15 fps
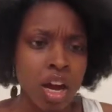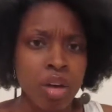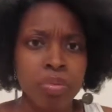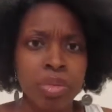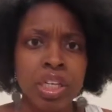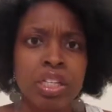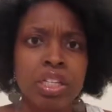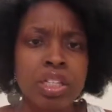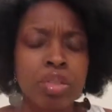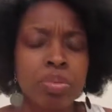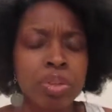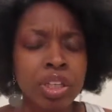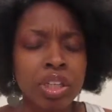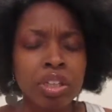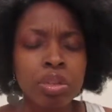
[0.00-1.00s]
because this
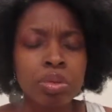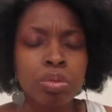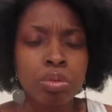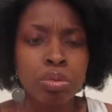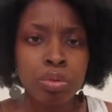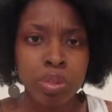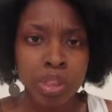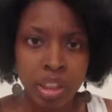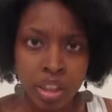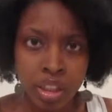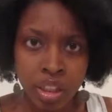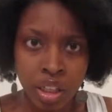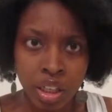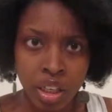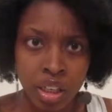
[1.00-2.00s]
book is really
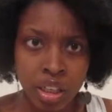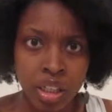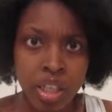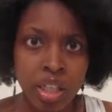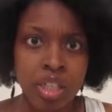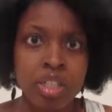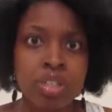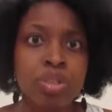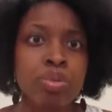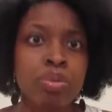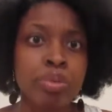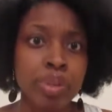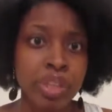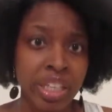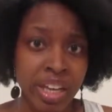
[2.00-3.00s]
good and it's
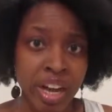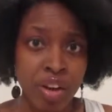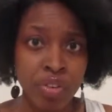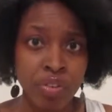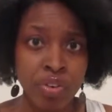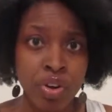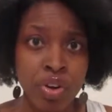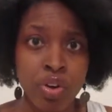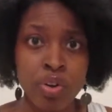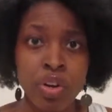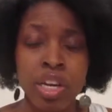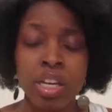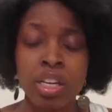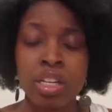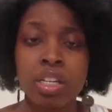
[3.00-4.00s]
really helpful
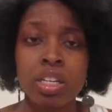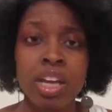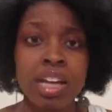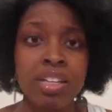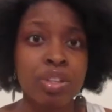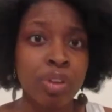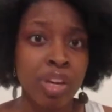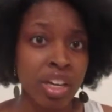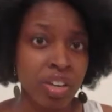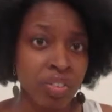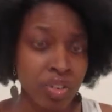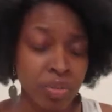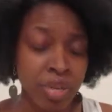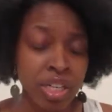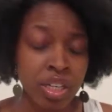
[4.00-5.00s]
and it has great
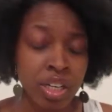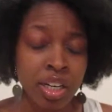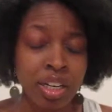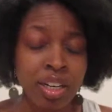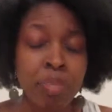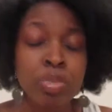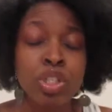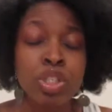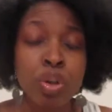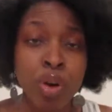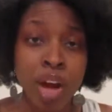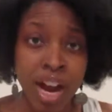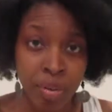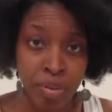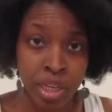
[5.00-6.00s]
information, and I'm so
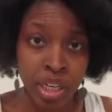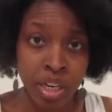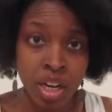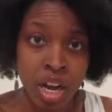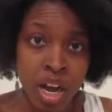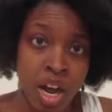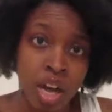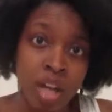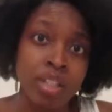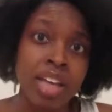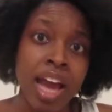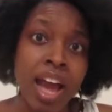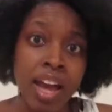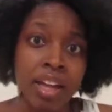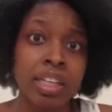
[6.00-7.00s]
happy
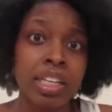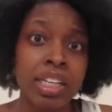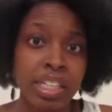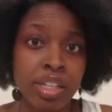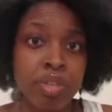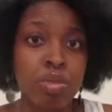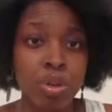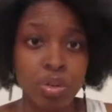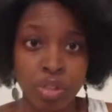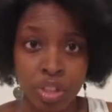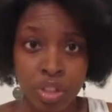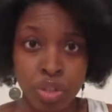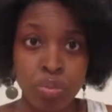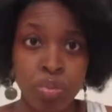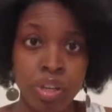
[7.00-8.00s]
that he wrote
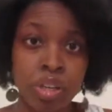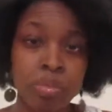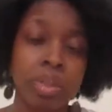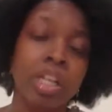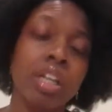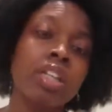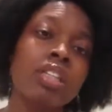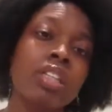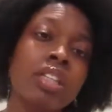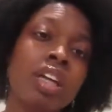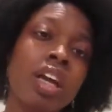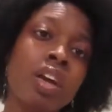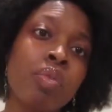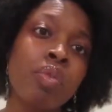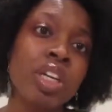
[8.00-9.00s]
this book because it's
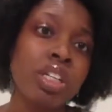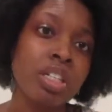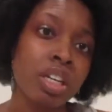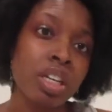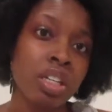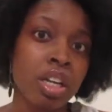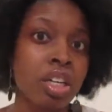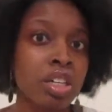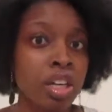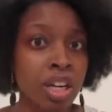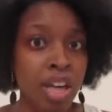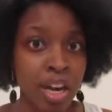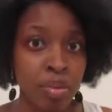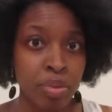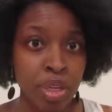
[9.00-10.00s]
going to reach and touch a
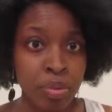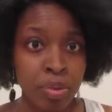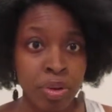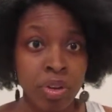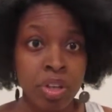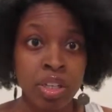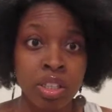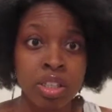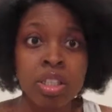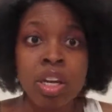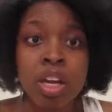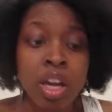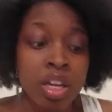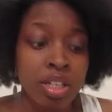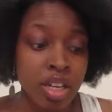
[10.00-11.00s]
lot of people, and it's
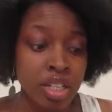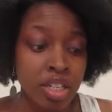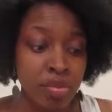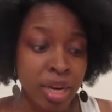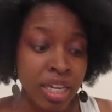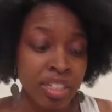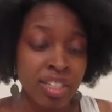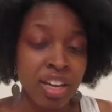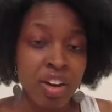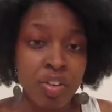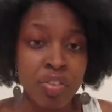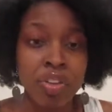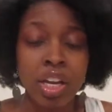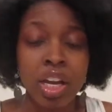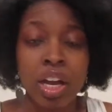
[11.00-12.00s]
touching
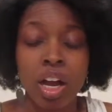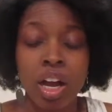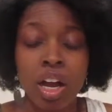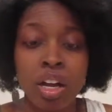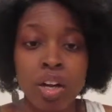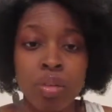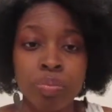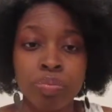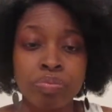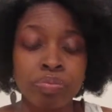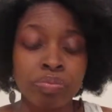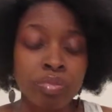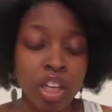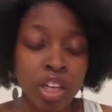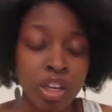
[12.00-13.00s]
myself.
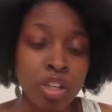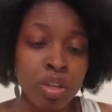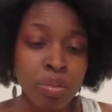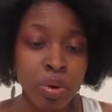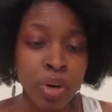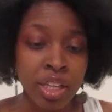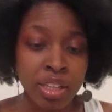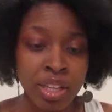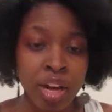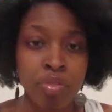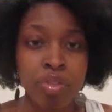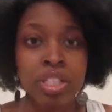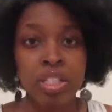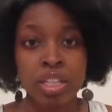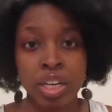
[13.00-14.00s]
Another point that
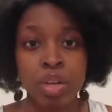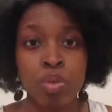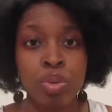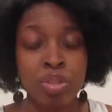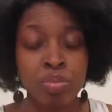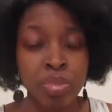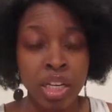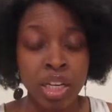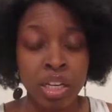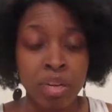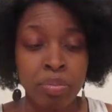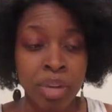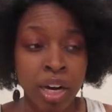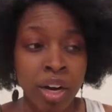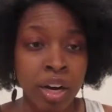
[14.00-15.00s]
resonated with me
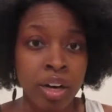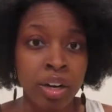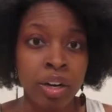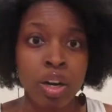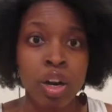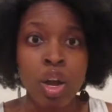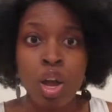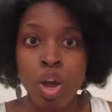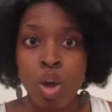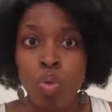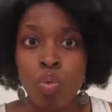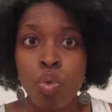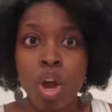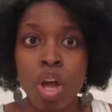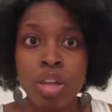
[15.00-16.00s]
and my heart
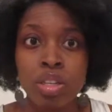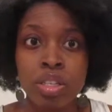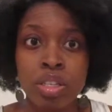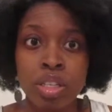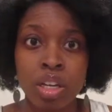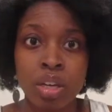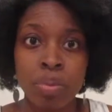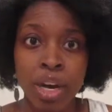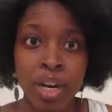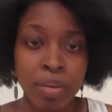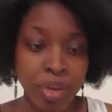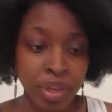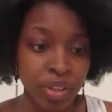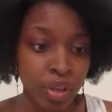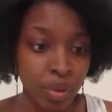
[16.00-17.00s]
was the part
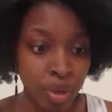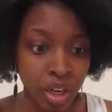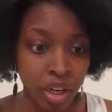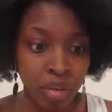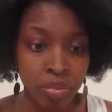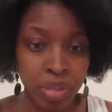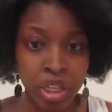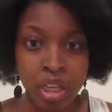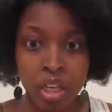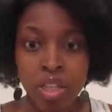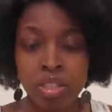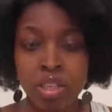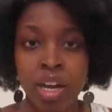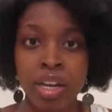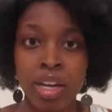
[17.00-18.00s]
about yoga,
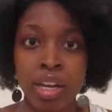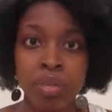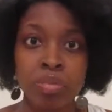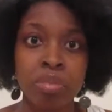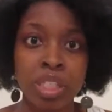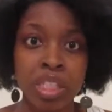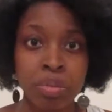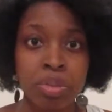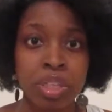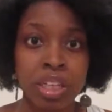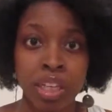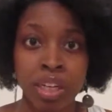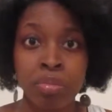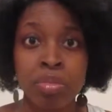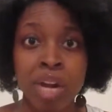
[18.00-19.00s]
because I am
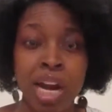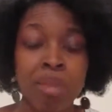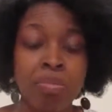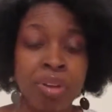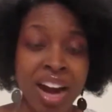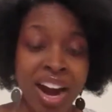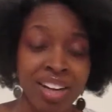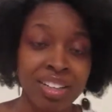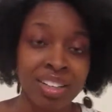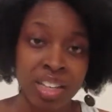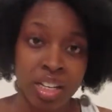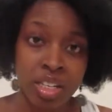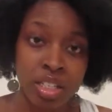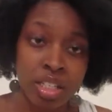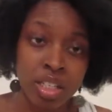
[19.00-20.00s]
deepening my
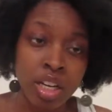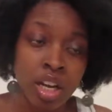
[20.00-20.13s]
practice,